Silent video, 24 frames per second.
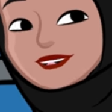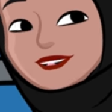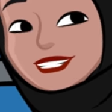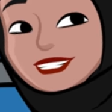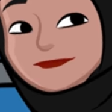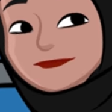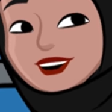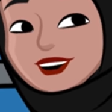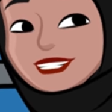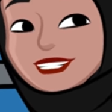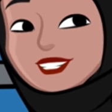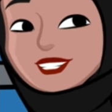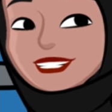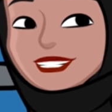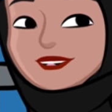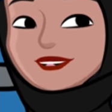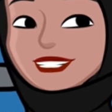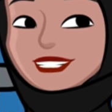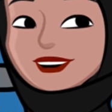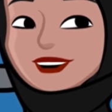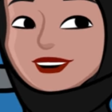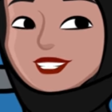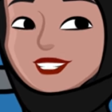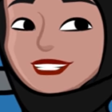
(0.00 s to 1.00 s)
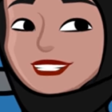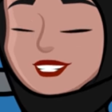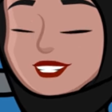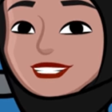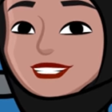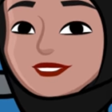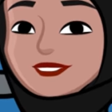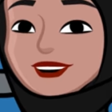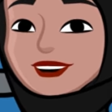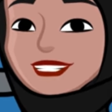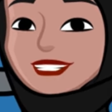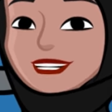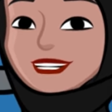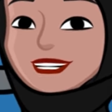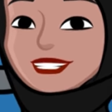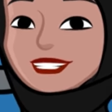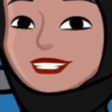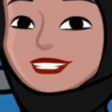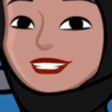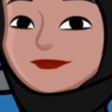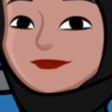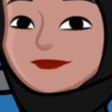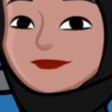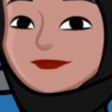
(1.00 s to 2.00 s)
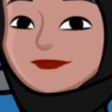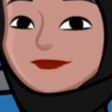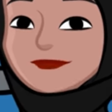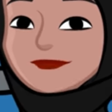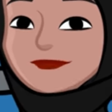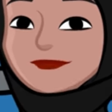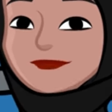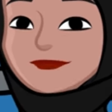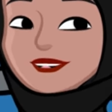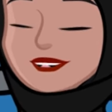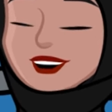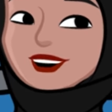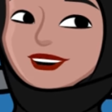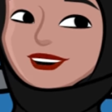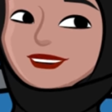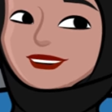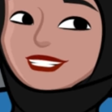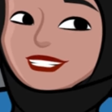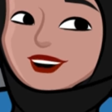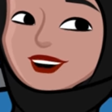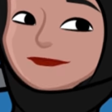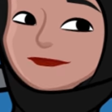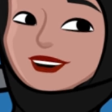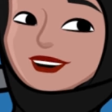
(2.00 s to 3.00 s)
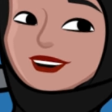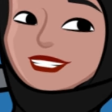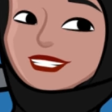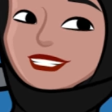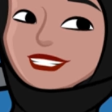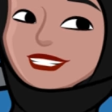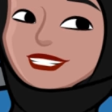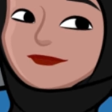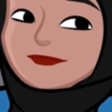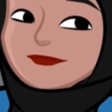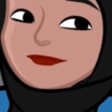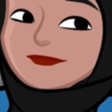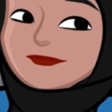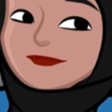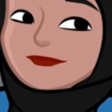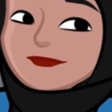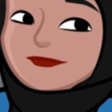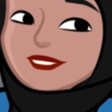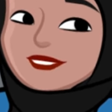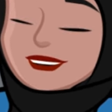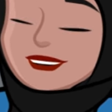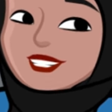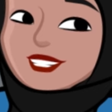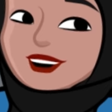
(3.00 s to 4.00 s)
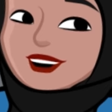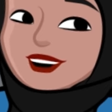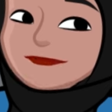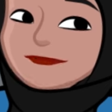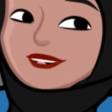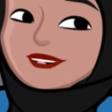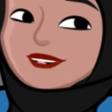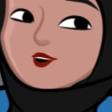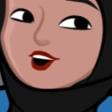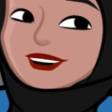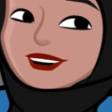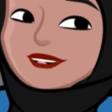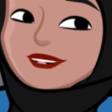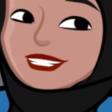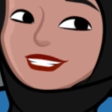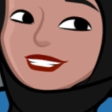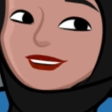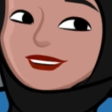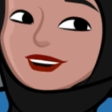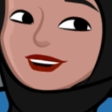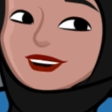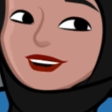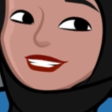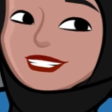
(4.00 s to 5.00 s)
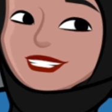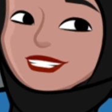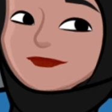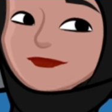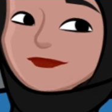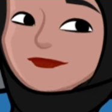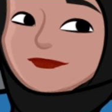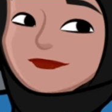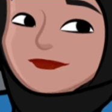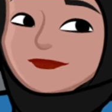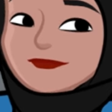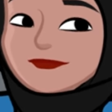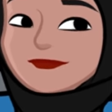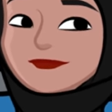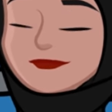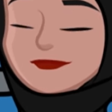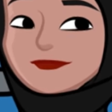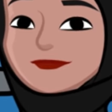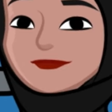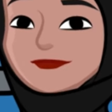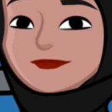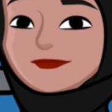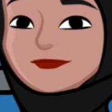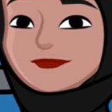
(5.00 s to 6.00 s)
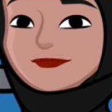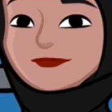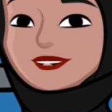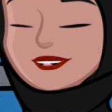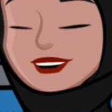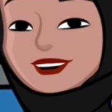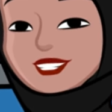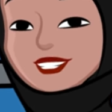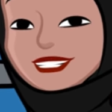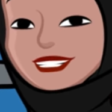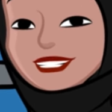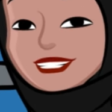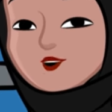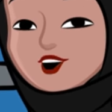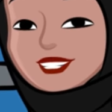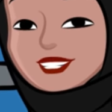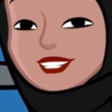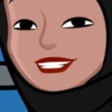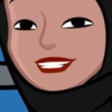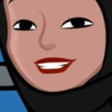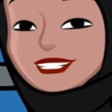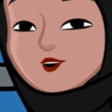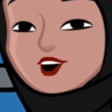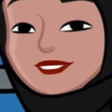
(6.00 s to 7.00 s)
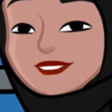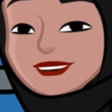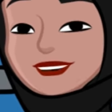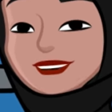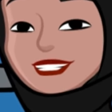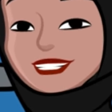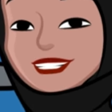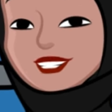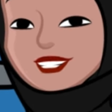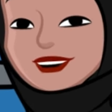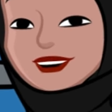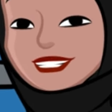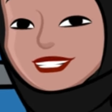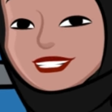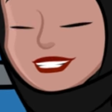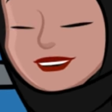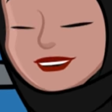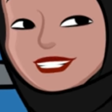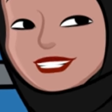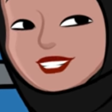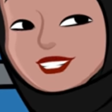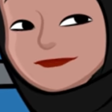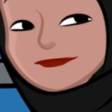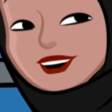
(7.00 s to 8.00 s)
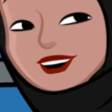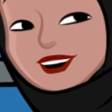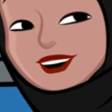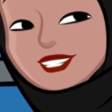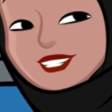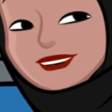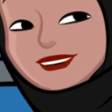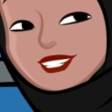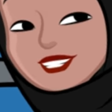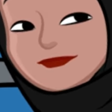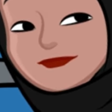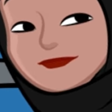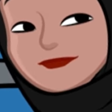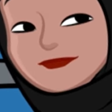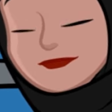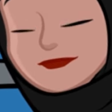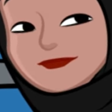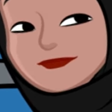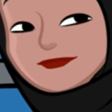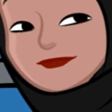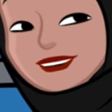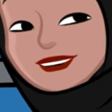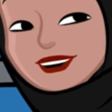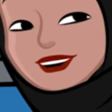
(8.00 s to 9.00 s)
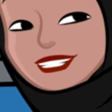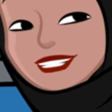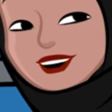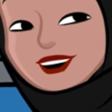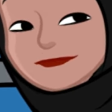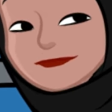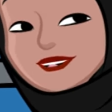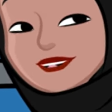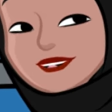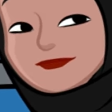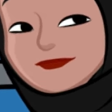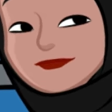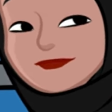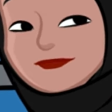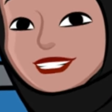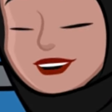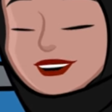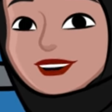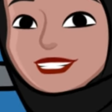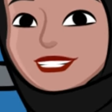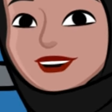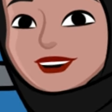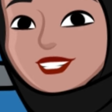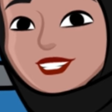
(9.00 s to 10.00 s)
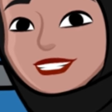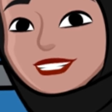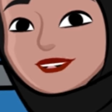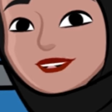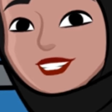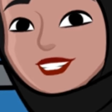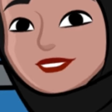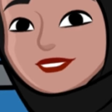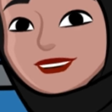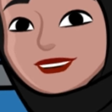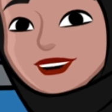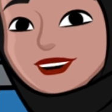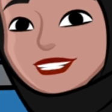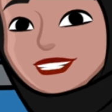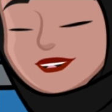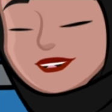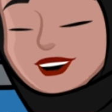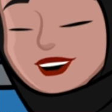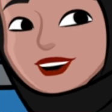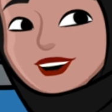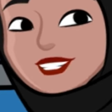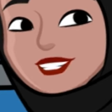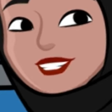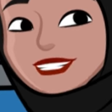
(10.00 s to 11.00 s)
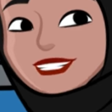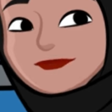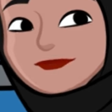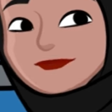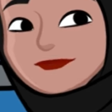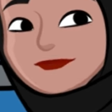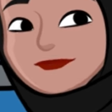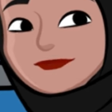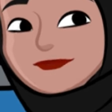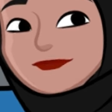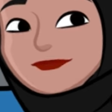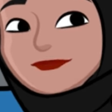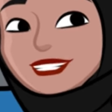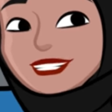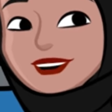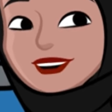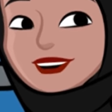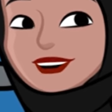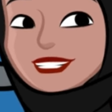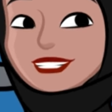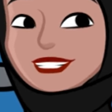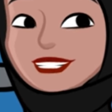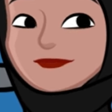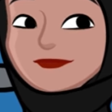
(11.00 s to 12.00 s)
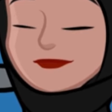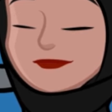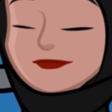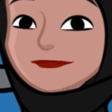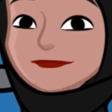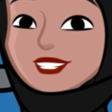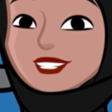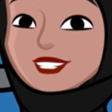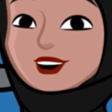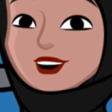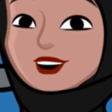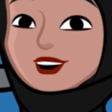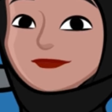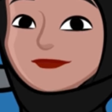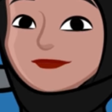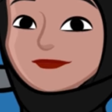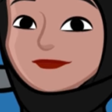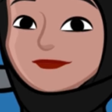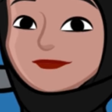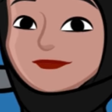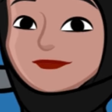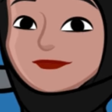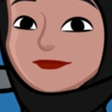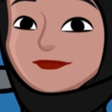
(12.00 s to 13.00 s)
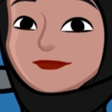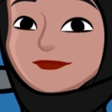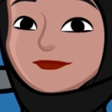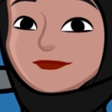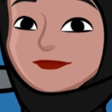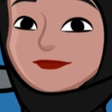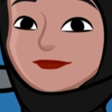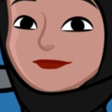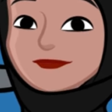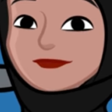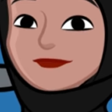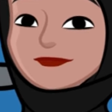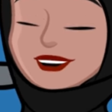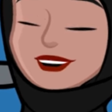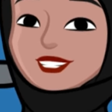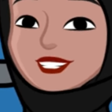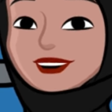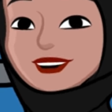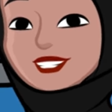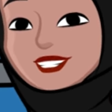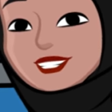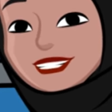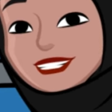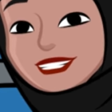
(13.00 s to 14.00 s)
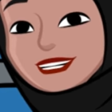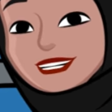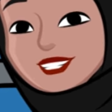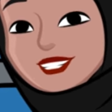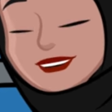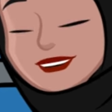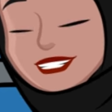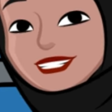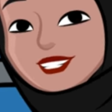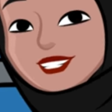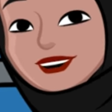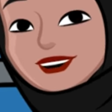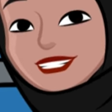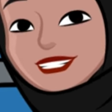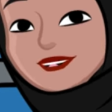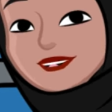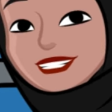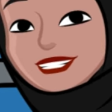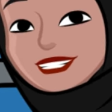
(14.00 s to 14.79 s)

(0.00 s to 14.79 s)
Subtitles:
that matches the contents of the sheets, they mark the box, for example, with a cross. Then student who first gets a certain pattern, for example, horizontal and vertical lines, shouts, "Bingo!" And then teacher checks the